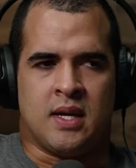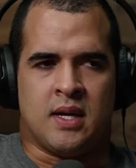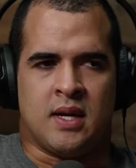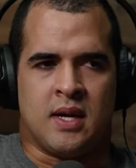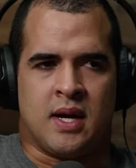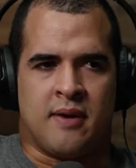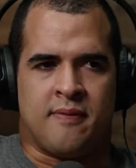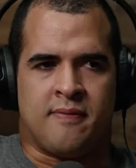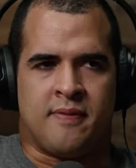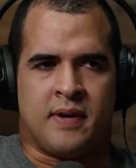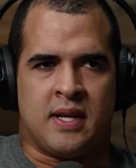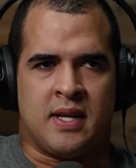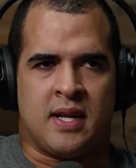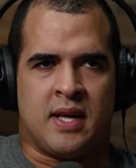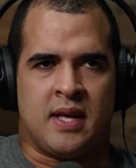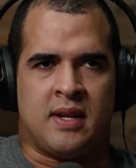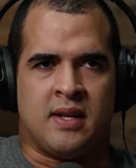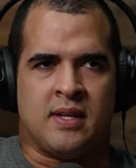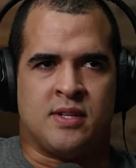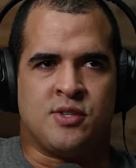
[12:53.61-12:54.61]
I find
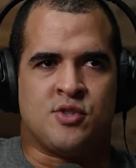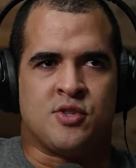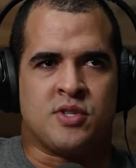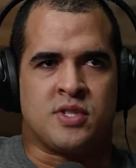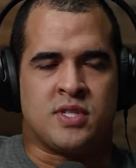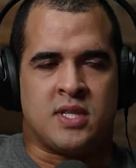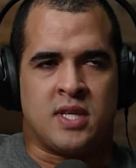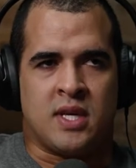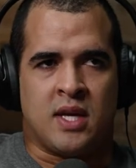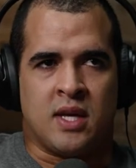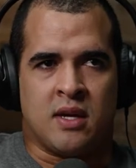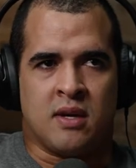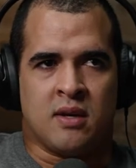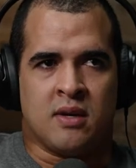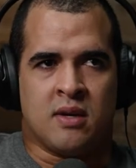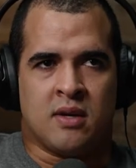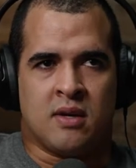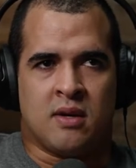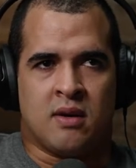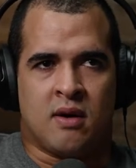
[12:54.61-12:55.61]
that interesting
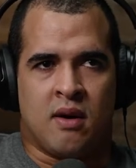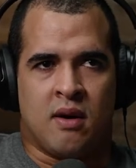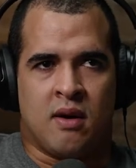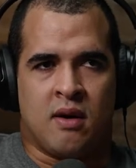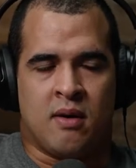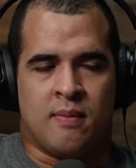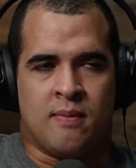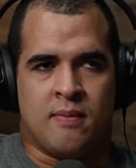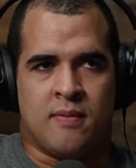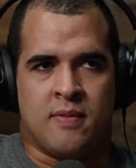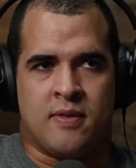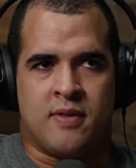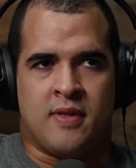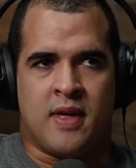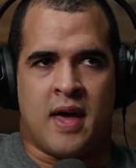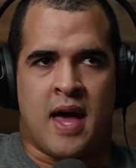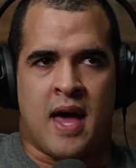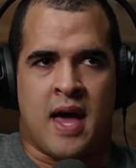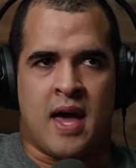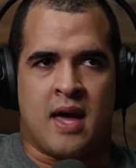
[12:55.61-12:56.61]

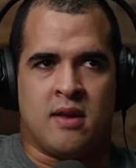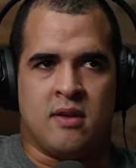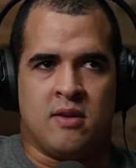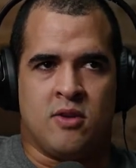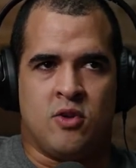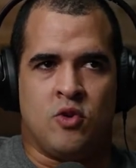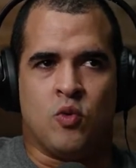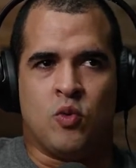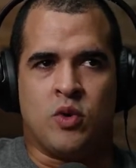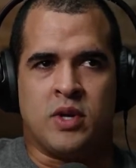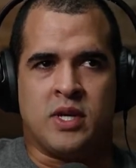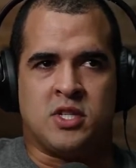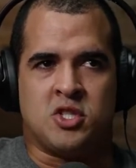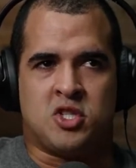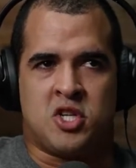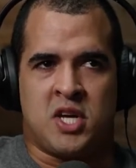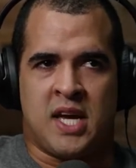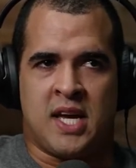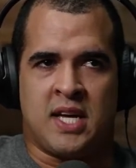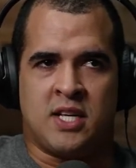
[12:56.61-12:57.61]
that you wouldn't
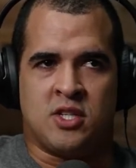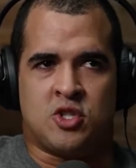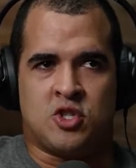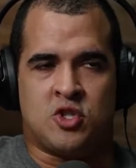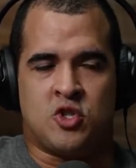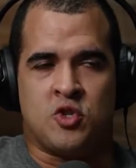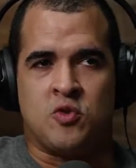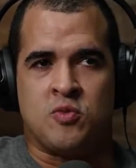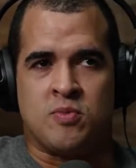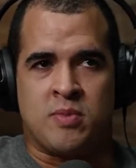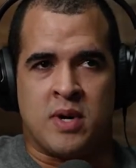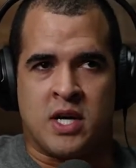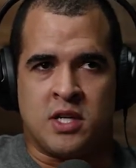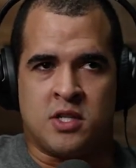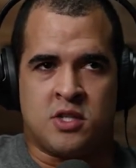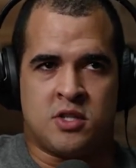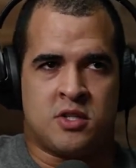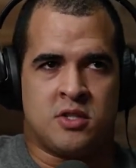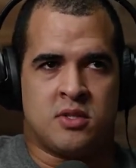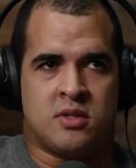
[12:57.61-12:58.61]
change too
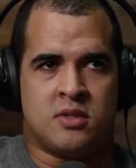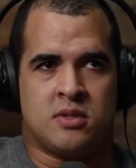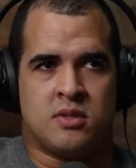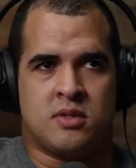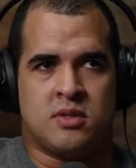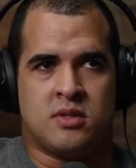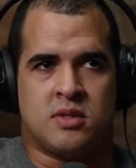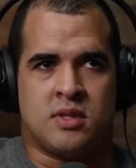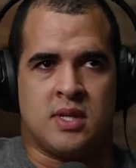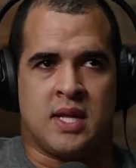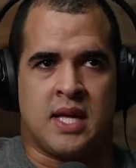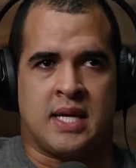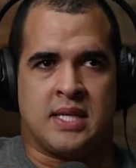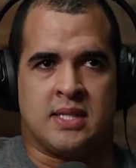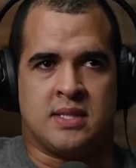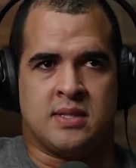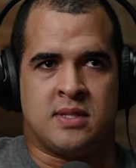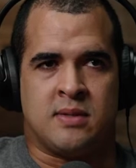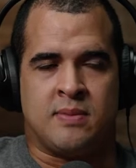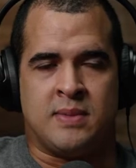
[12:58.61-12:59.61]
much.
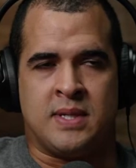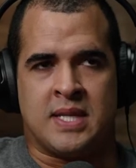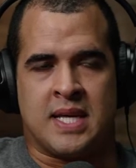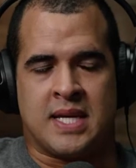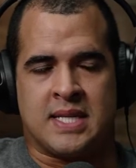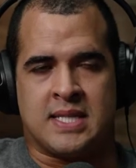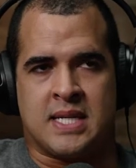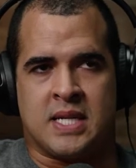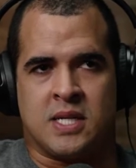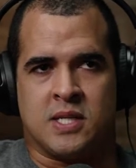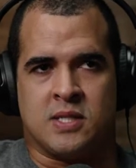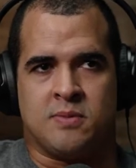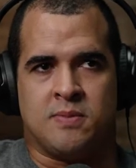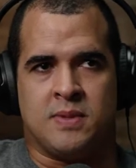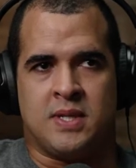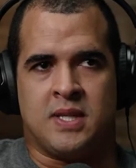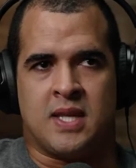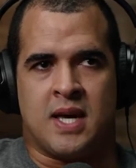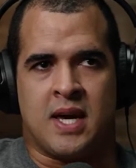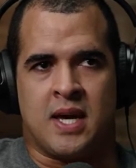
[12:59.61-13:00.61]
Like, to me, that tells
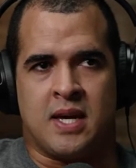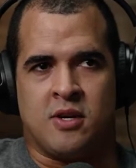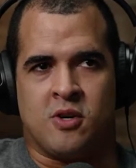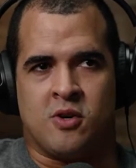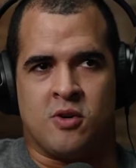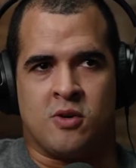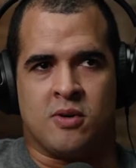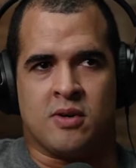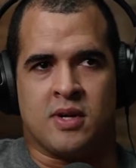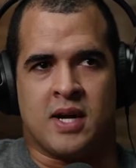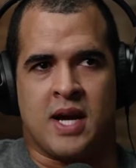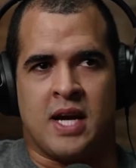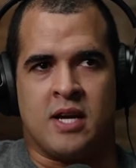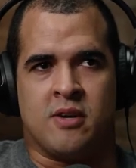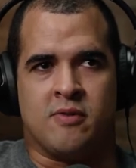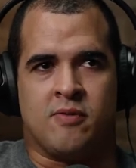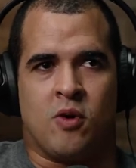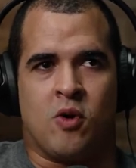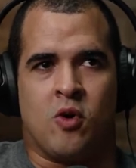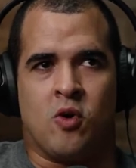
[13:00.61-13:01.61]
me that you're kind
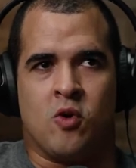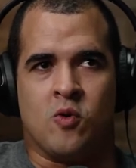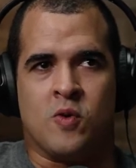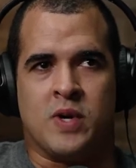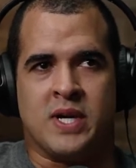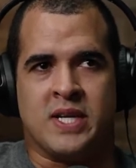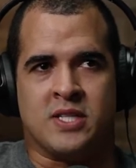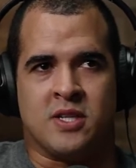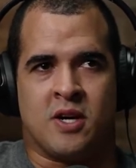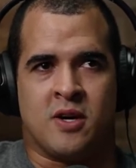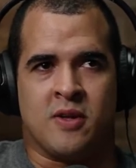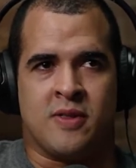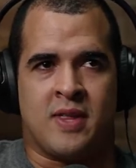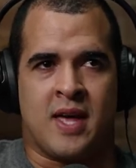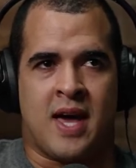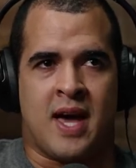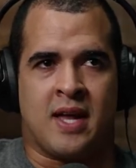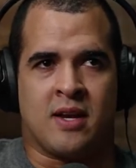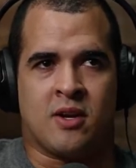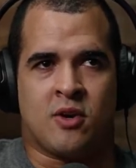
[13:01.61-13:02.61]
of always on
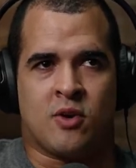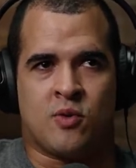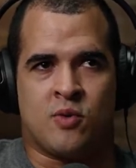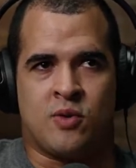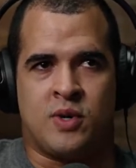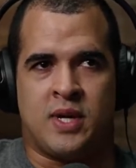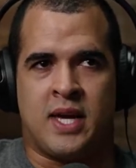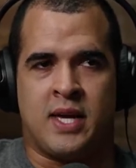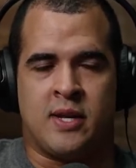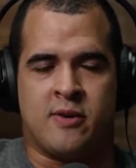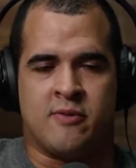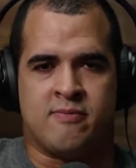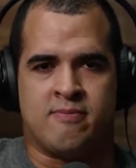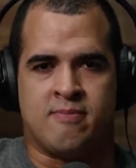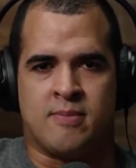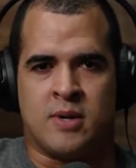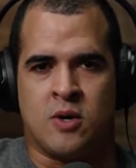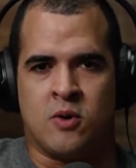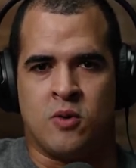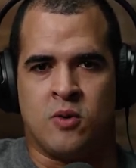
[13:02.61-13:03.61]
that creative
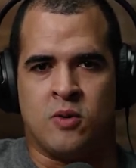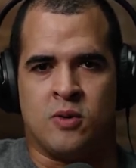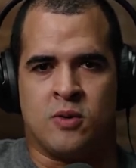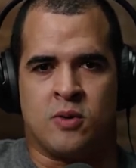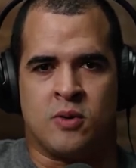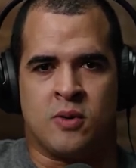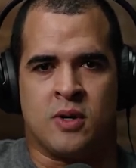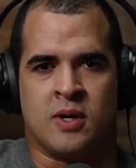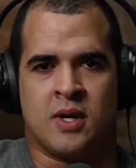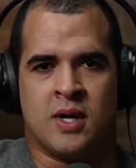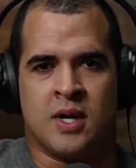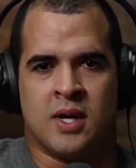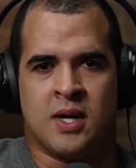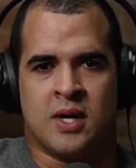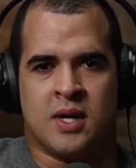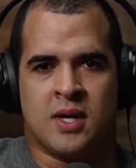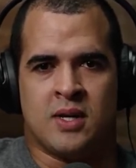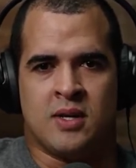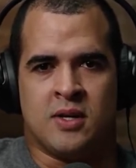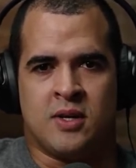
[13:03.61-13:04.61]
mode or,
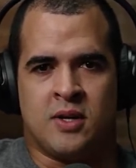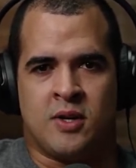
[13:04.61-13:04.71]
you